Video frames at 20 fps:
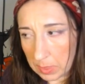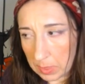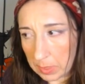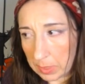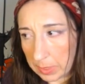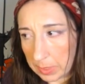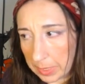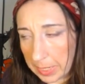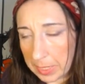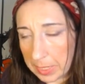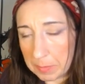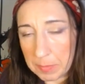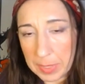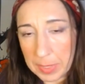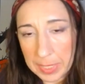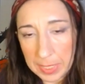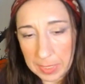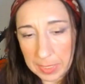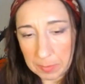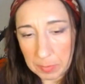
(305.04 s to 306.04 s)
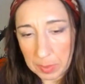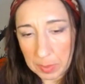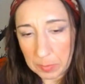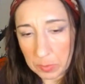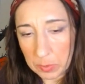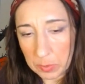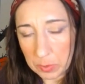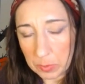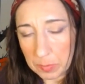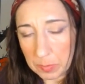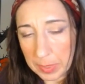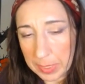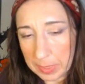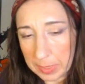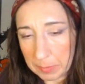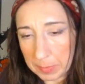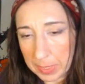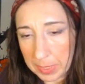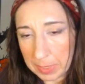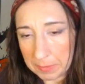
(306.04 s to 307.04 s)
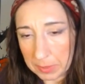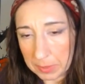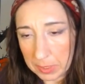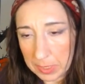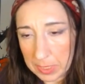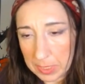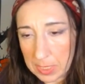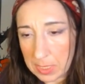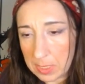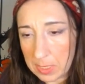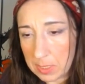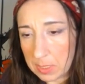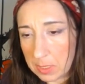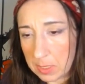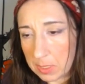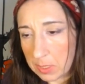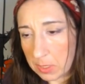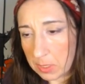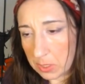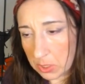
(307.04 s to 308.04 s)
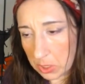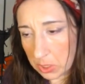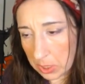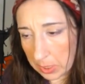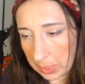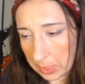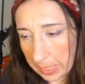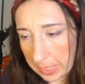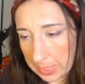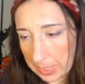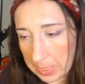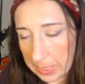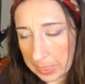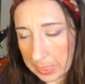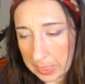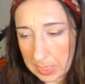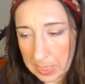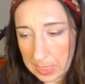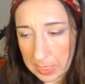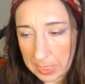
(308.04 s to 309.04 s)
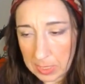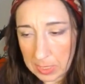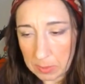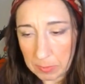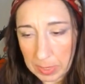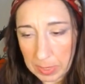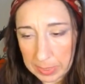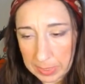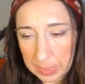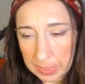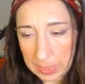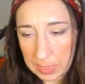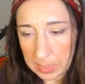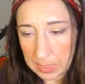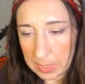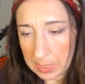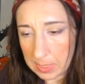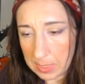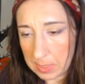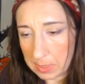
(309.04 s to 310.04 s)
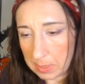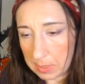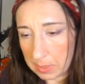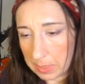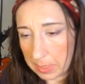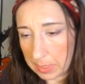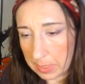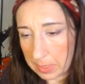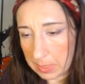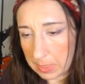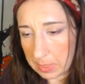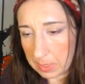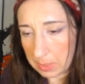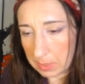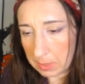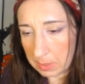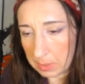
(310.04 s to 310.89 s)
Like many people who may have illness, She lacks the insight to recognize that